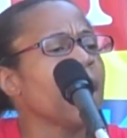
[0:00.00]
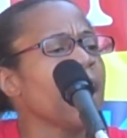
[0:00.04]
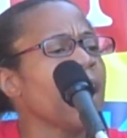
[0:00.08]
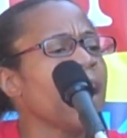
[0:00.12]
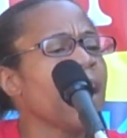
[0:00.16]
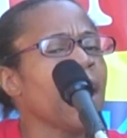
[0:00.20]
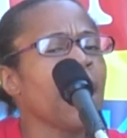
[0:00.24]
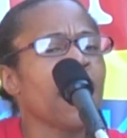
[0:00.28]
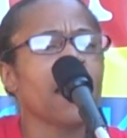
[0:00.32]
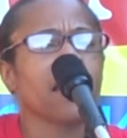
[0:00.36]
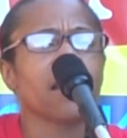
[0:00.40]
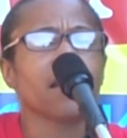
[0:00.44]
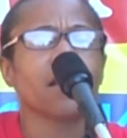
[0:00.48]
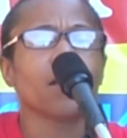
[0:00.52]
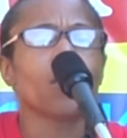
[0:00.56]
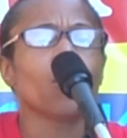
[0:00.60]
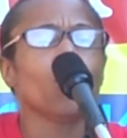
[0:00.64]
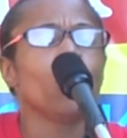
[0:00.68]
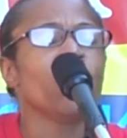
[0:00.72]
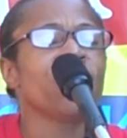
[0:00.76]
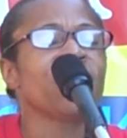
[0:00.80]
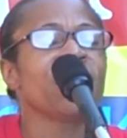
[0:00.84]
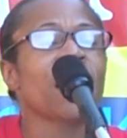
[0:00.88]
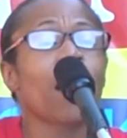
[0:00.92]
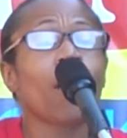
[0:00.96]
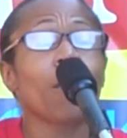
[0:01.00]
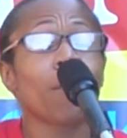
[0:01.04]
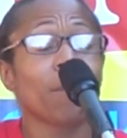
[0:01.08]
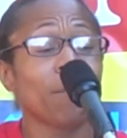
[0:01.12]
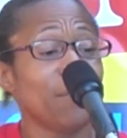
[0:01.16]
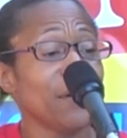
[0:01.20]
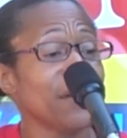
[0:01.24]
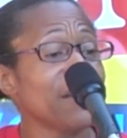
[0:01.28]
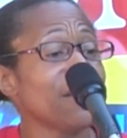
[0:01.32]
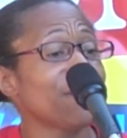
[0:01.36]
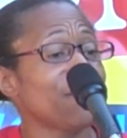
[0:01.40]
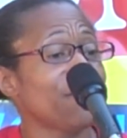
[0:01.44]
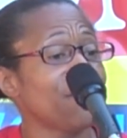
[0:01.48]
And without
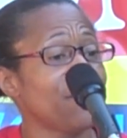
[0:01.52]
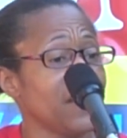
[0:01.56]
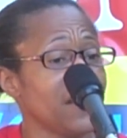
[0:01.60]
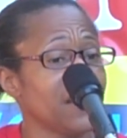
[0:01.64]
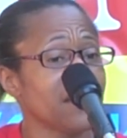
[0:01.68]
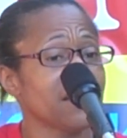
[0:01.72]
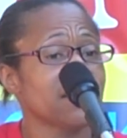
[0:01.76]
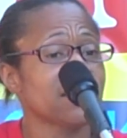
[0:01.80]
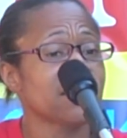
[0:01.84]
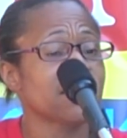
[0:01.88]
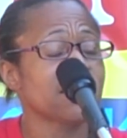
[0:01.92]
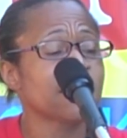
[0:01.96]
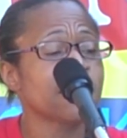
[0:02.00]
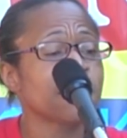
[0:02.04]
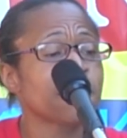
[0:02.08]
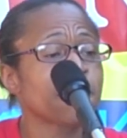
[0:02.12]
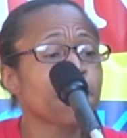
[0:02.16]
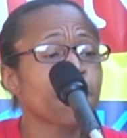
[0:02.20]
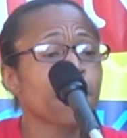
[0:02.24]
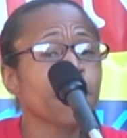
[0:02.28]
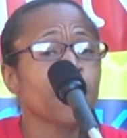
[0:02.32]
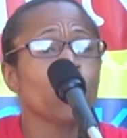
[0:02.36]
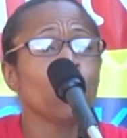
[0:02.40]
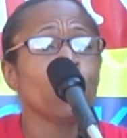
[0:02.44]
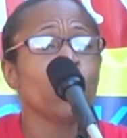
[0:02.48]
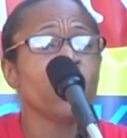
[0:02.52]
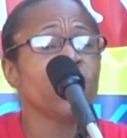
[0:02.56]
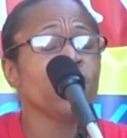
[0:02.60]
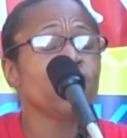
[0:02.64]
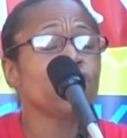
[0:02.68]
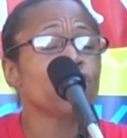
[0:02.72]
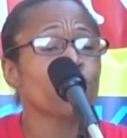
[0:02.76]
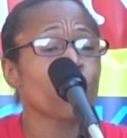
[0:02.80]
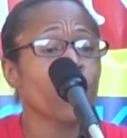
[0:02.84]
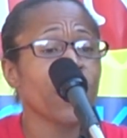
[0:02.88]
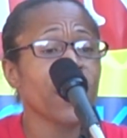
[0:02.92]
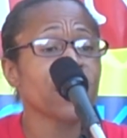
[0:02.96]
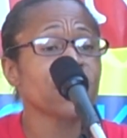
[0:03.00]
benefits, we
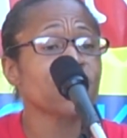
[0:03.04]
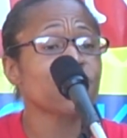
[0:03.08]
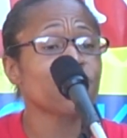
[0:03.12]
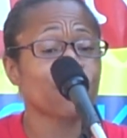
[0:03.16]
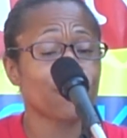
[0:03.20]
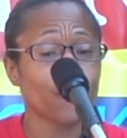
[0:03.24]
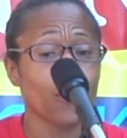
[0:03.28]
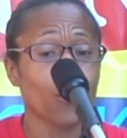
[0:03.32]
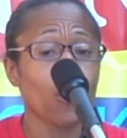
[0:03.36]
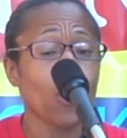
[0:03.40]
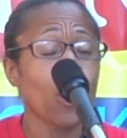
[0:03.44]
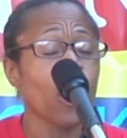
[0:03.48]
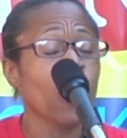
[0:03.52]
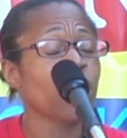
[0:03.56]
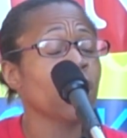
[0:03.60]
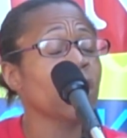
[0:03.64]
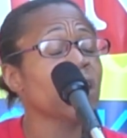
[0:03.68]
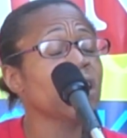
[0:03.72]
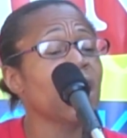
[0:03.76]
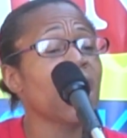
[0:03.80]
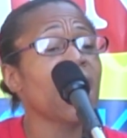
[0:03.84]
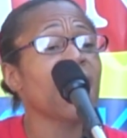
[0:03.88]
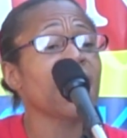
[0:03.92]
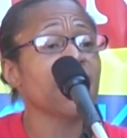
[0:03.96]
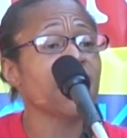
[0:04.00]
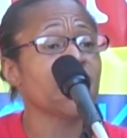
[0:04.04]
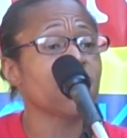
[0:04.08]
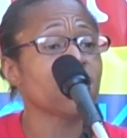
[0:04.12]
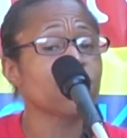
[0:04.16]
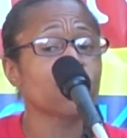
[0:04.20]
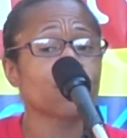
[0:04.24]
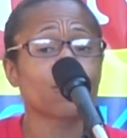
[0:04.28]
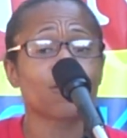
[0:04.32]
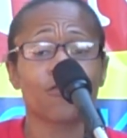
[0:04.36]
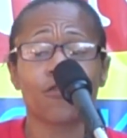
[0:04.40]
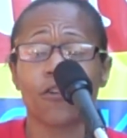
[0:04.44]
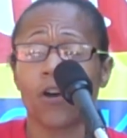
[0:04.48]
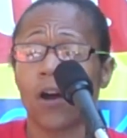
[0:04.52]
transfer our
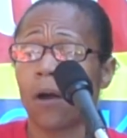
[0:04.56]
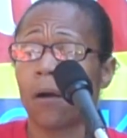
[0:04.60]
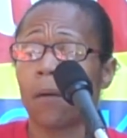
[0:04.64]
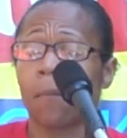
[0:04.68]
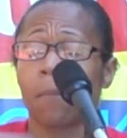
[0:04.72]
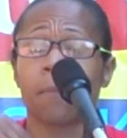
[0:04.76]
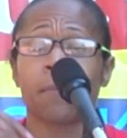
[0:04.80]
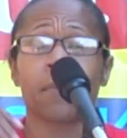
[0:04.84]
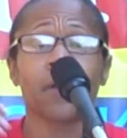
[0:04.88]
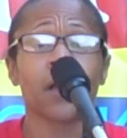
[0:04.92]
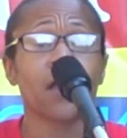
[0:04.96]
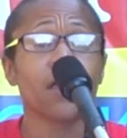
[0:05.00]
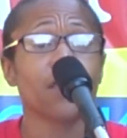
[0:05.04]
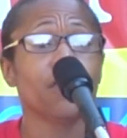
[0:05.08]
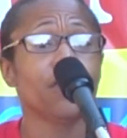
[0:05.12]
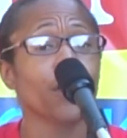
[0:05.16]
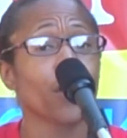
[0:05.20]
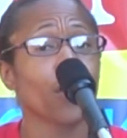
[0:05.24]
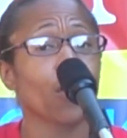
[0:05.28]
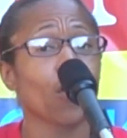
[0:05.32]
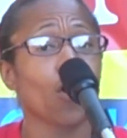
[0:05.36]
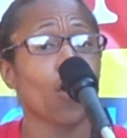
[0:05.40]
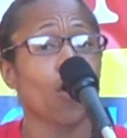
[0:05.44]
clients from their